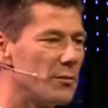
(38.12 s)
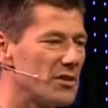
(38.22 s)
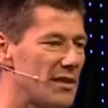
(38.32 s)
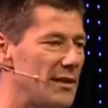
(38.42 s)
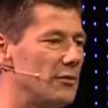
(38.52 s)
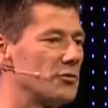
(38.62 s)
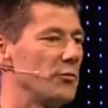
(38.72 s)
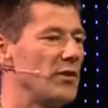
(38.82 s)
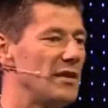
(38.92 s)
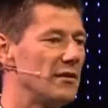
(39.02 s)
mosquitoes
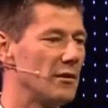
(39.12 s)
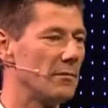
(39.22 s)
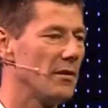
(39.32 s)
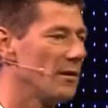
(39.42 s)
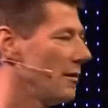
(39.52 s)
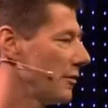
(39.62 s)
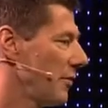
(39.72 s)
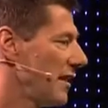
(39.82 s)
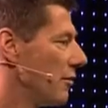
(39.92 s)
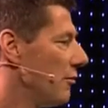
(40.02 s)
breed in them,
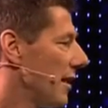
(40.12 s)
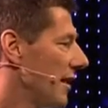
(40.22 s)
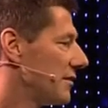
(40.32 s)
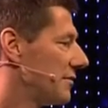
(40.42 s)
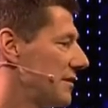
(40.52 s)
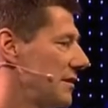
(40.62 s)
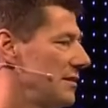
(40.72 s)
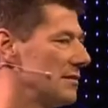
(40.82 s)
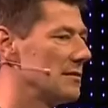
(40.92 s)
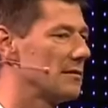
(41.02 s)
creating all kinds of
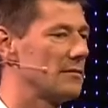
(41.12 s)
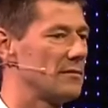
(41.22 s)
diseases.